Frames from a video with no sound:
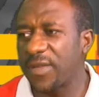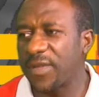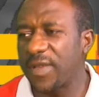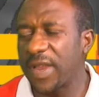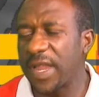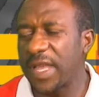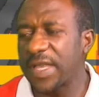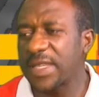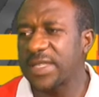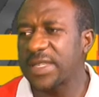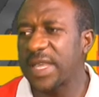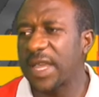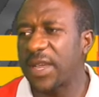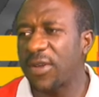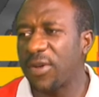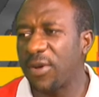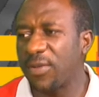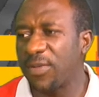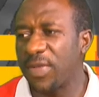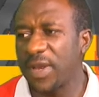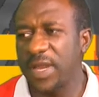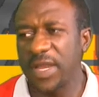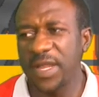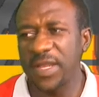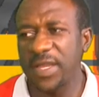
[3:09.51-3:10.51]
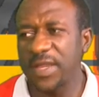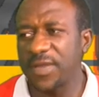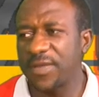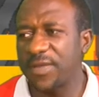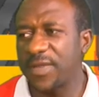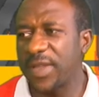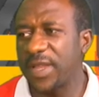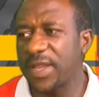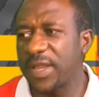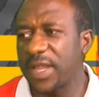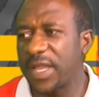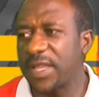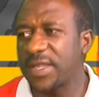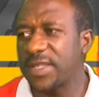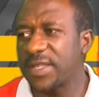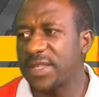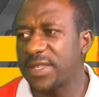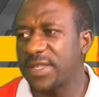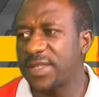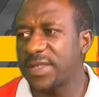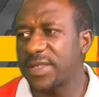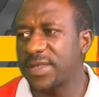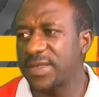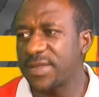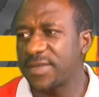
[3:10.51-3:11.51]
legs are completely different
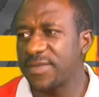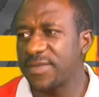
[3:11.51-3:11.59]
entities.